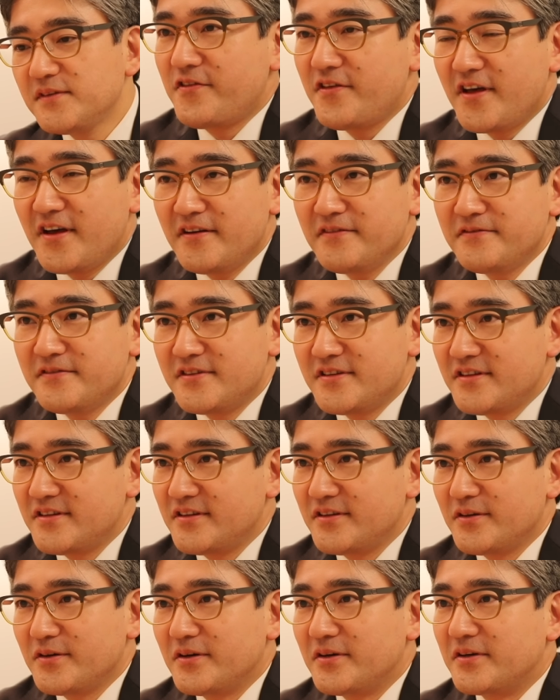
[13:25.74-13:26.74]
theft
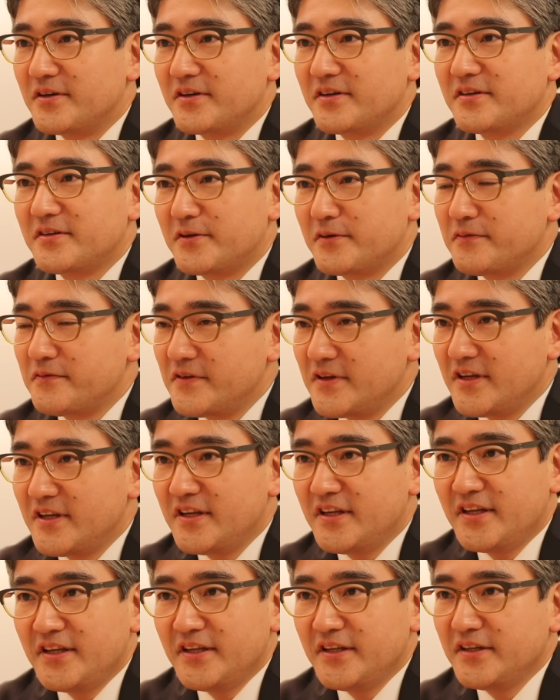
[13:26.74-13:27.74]
or
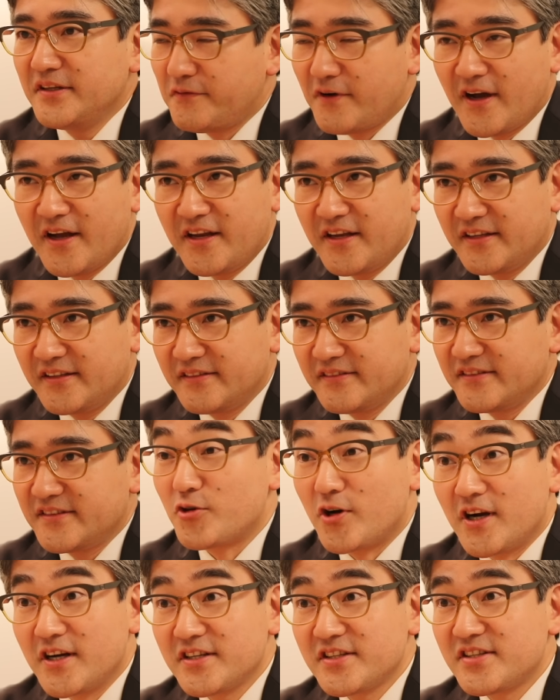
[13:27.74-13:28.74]
graffiti, fighting,
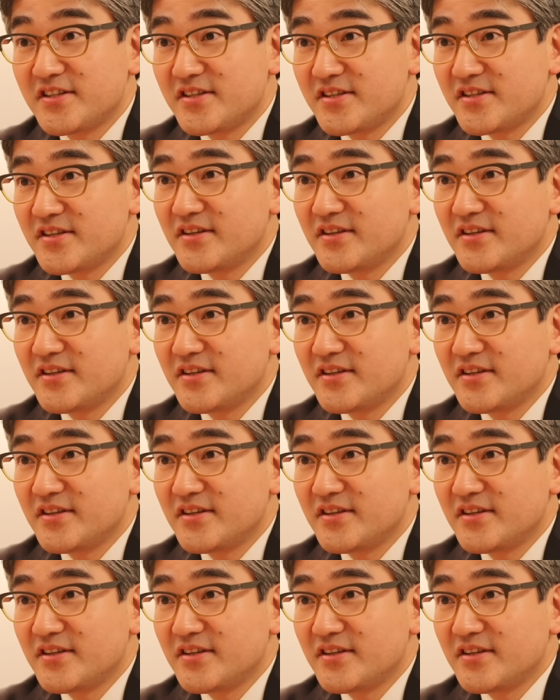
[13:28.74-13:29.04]
drugs.